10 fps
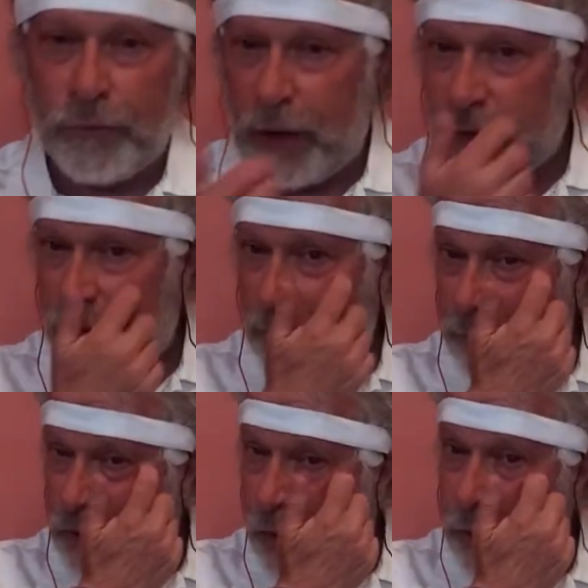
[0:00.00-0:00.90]
devices
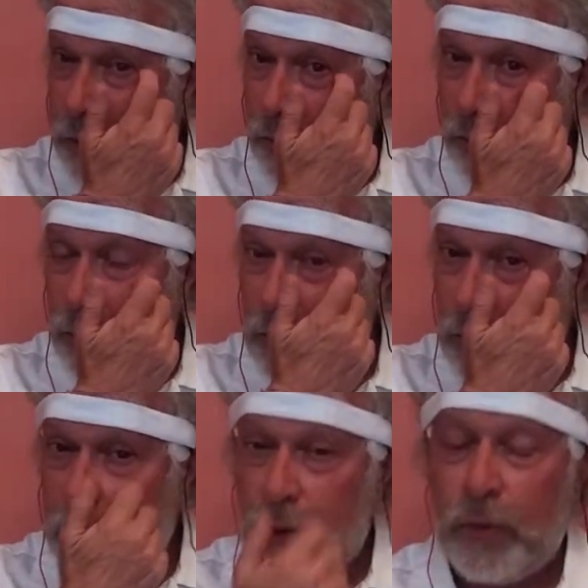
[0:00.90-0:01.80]
I'm showing you,
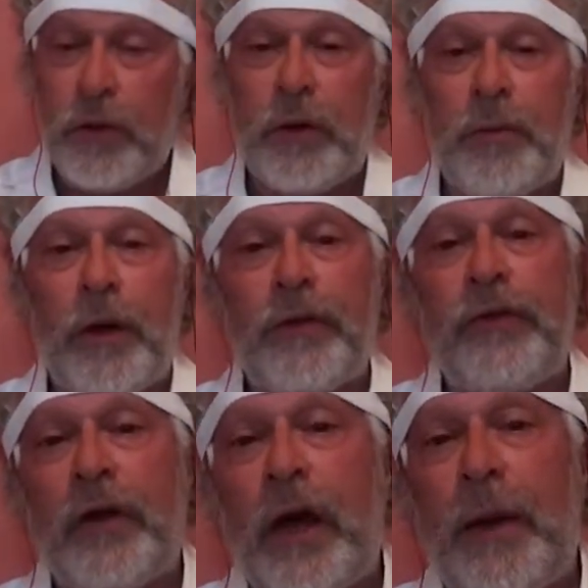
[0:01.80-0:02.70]
within a
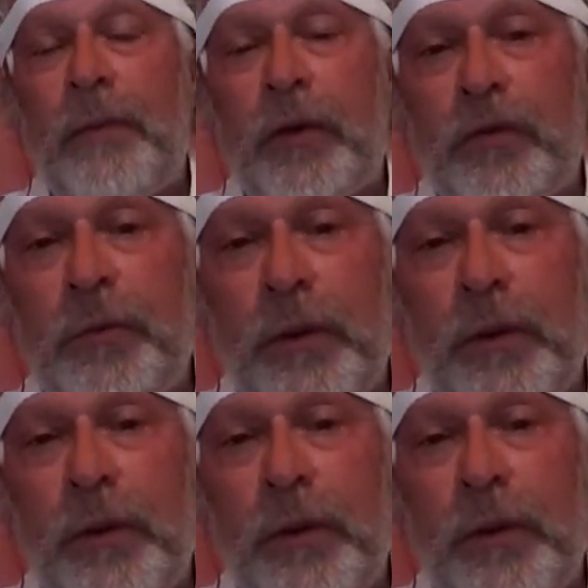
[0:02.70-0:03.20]
month's time, most